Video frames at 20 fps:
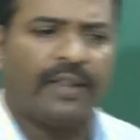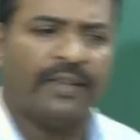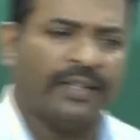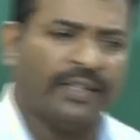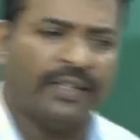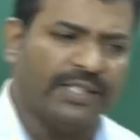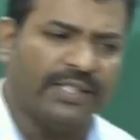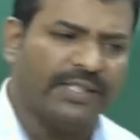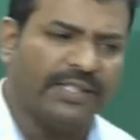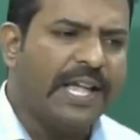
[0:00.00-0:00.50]

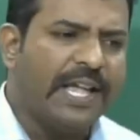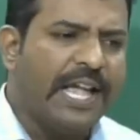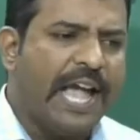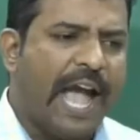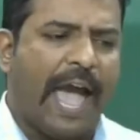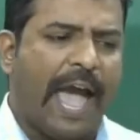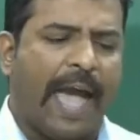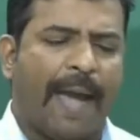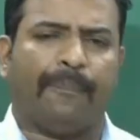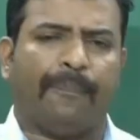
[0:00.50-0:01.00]
That is,
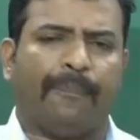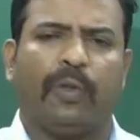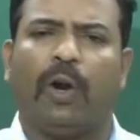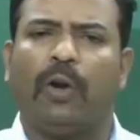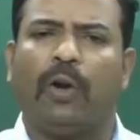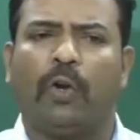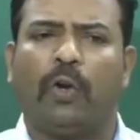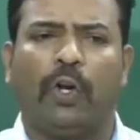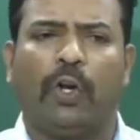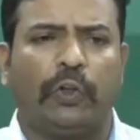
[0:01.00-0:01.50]
I am
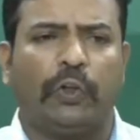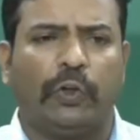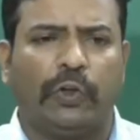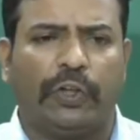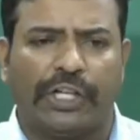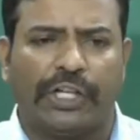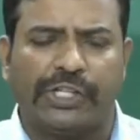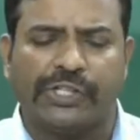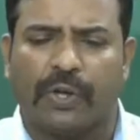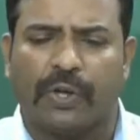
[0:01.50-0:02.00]
not going to
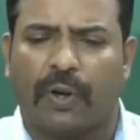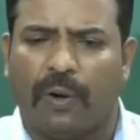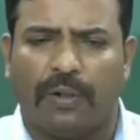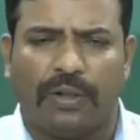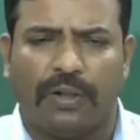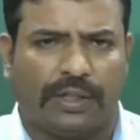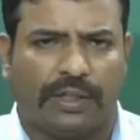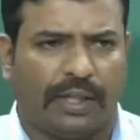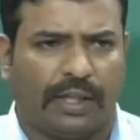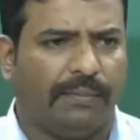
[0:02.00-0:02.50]
taste
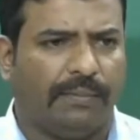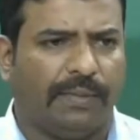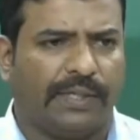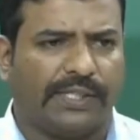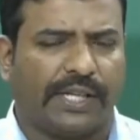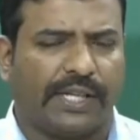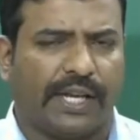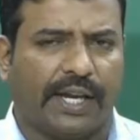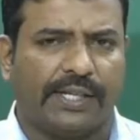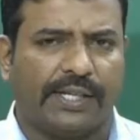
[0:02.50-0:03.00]
all the 10
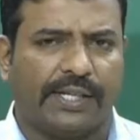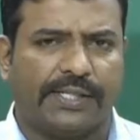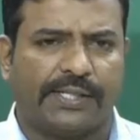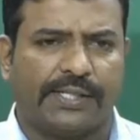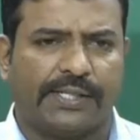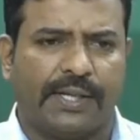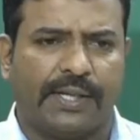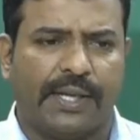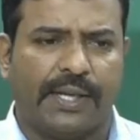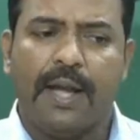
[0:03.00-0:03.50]

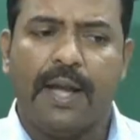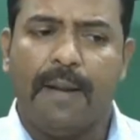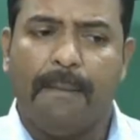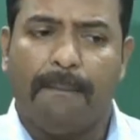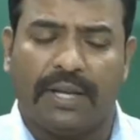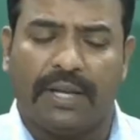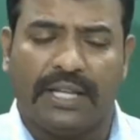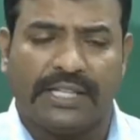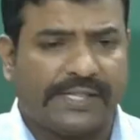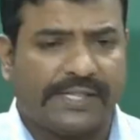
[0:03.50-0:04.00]
biscuits,
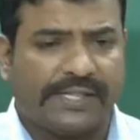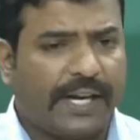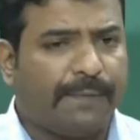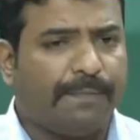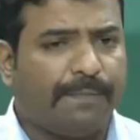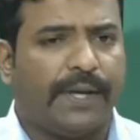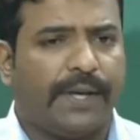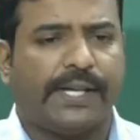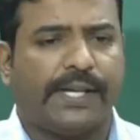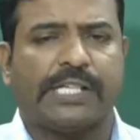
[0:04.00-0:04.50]
but the
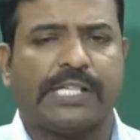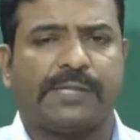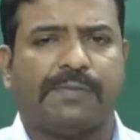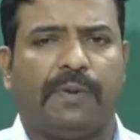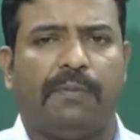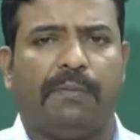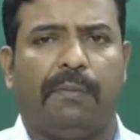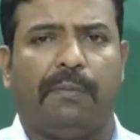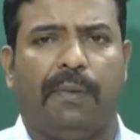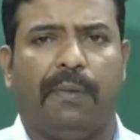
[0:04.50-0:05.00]
statement has
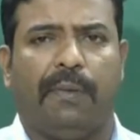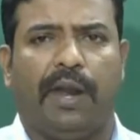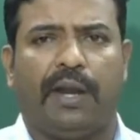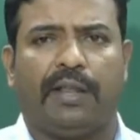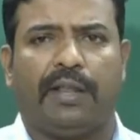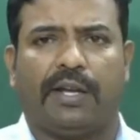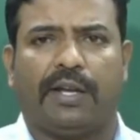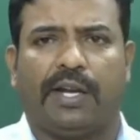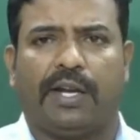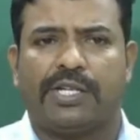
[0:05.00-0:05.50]
been
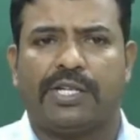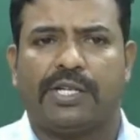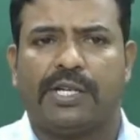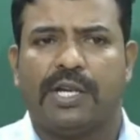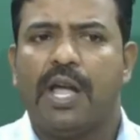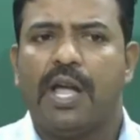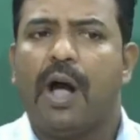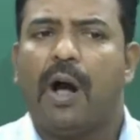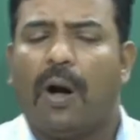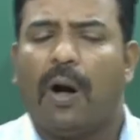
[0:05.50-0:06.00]
made that
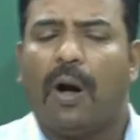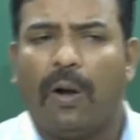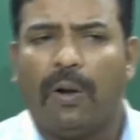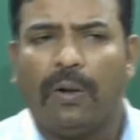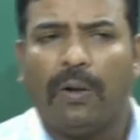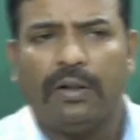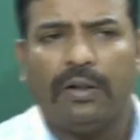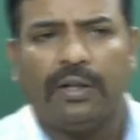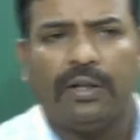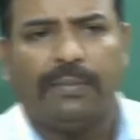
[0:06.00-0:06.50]

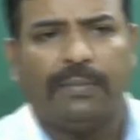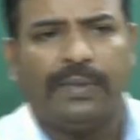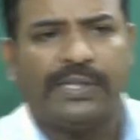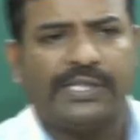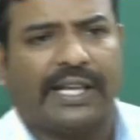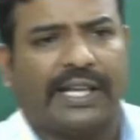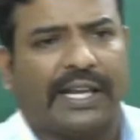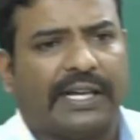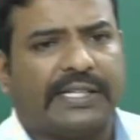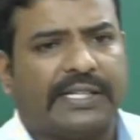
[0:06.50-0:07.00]
all the
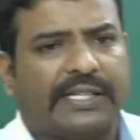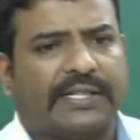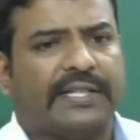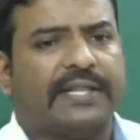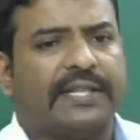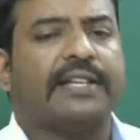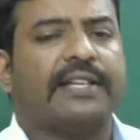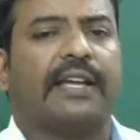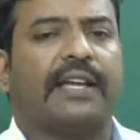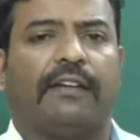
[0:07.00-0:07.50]

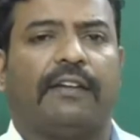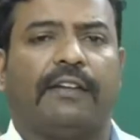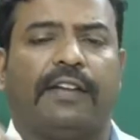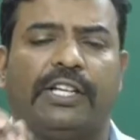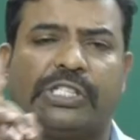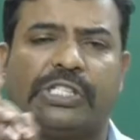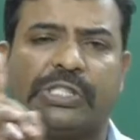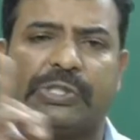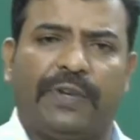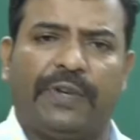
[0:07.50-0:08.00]
biscuits
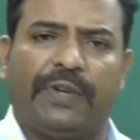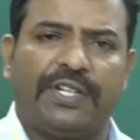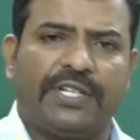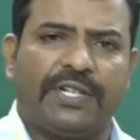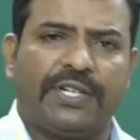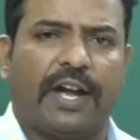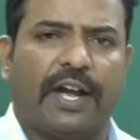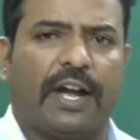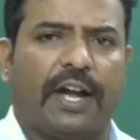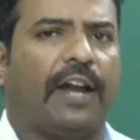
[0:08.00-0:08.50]
is
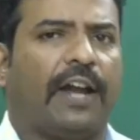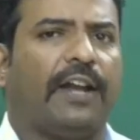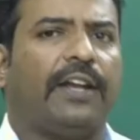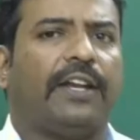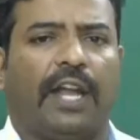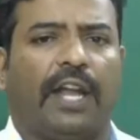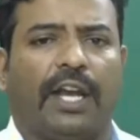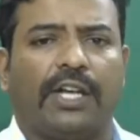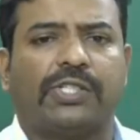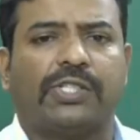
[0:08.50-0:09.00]
sweet
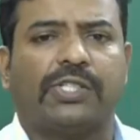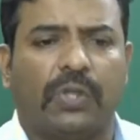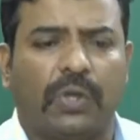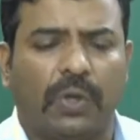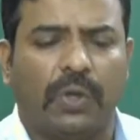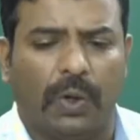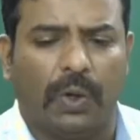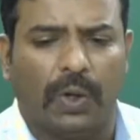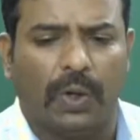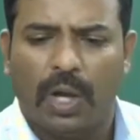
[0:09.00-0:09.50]
and tastes
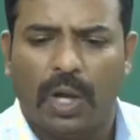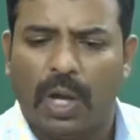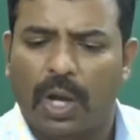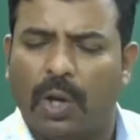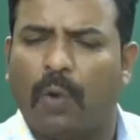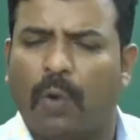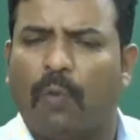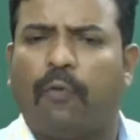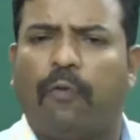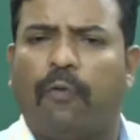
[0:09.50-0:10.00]
good.
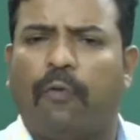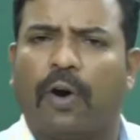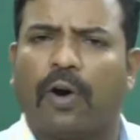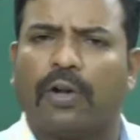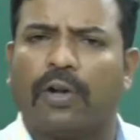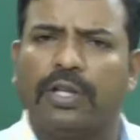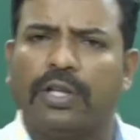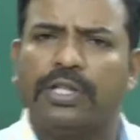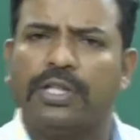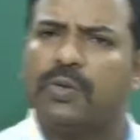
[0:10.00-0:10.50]
Now
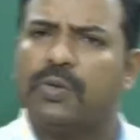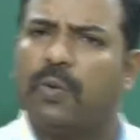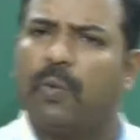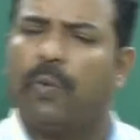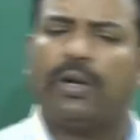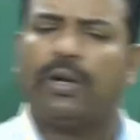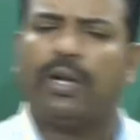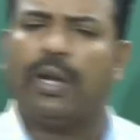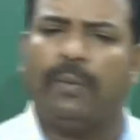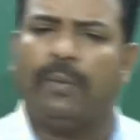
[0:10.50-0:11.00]
for this,
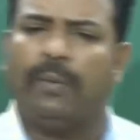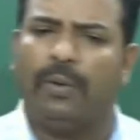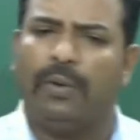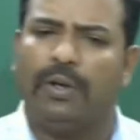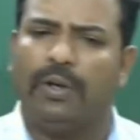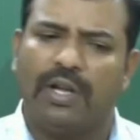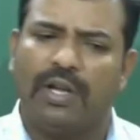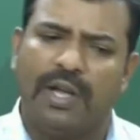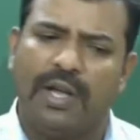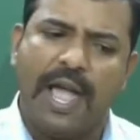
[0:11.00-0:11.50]
what I am
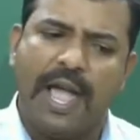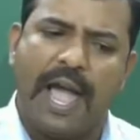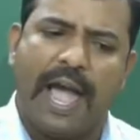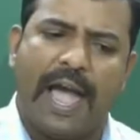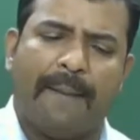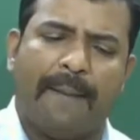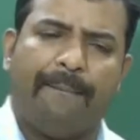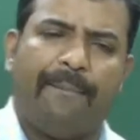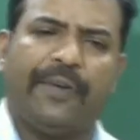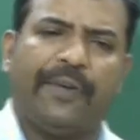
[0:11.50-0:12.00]
doing,
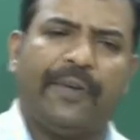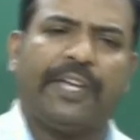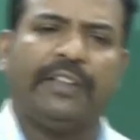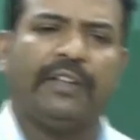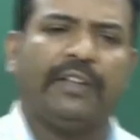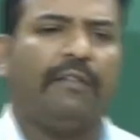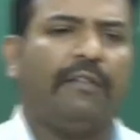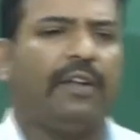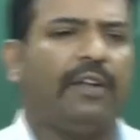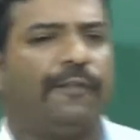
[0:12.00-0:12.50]
I am
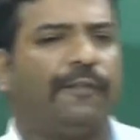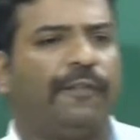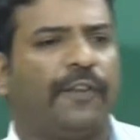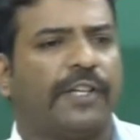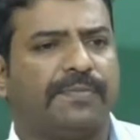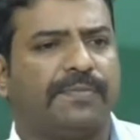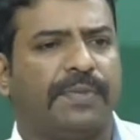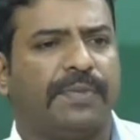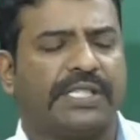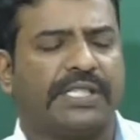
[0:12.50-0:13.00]
picking the very
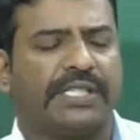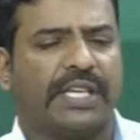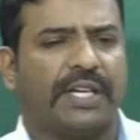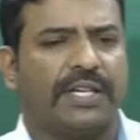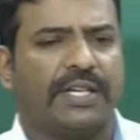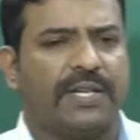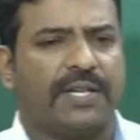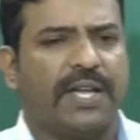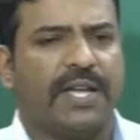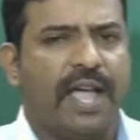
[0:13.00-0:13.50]
first
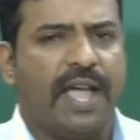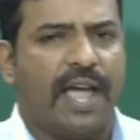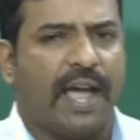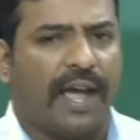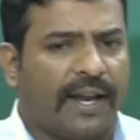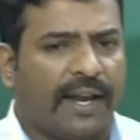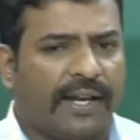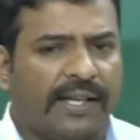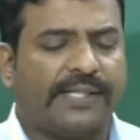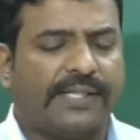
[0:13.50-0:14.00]
biscuit
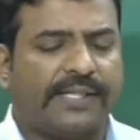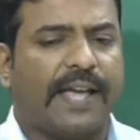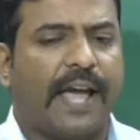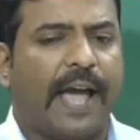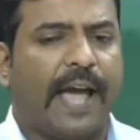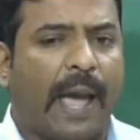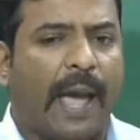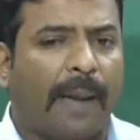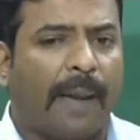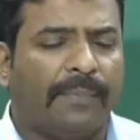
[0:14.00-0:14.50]
and
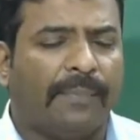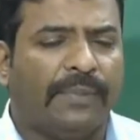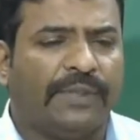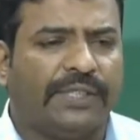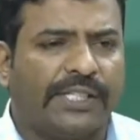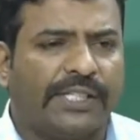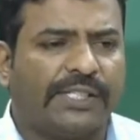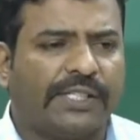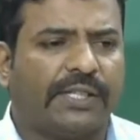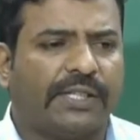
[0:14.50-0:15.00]
I
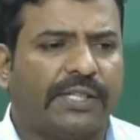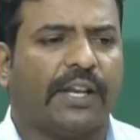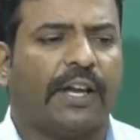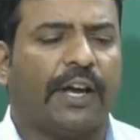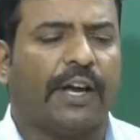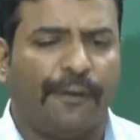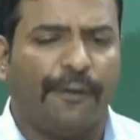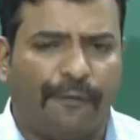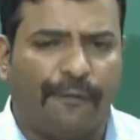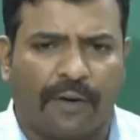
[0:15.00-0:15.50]
am just
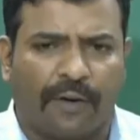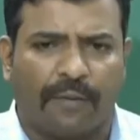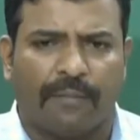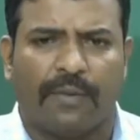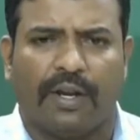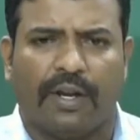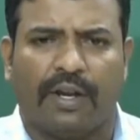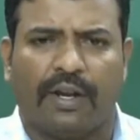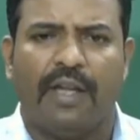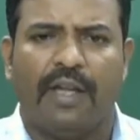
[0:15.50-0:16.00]

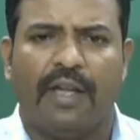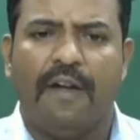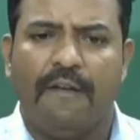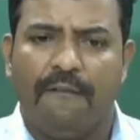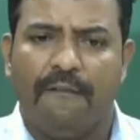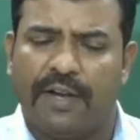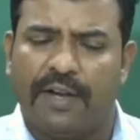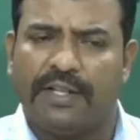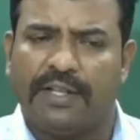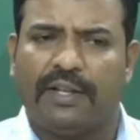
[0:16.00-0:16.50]
confirming
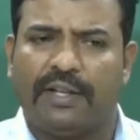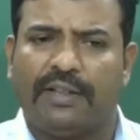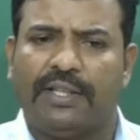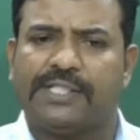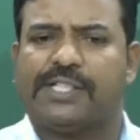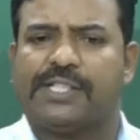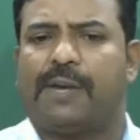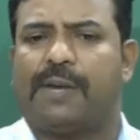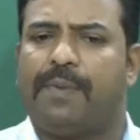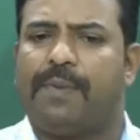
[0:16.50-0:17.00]
whether
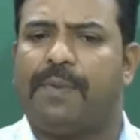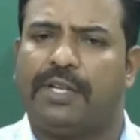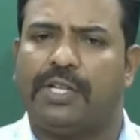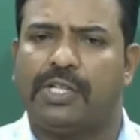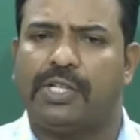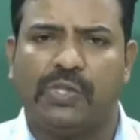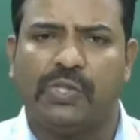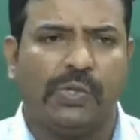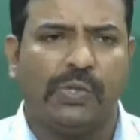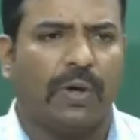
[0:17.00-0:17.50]
the
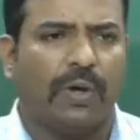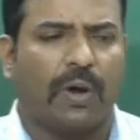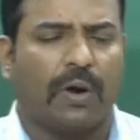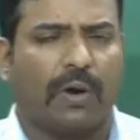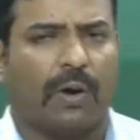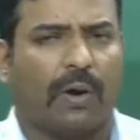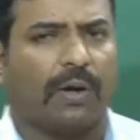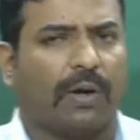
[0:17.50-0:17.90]
statement is good or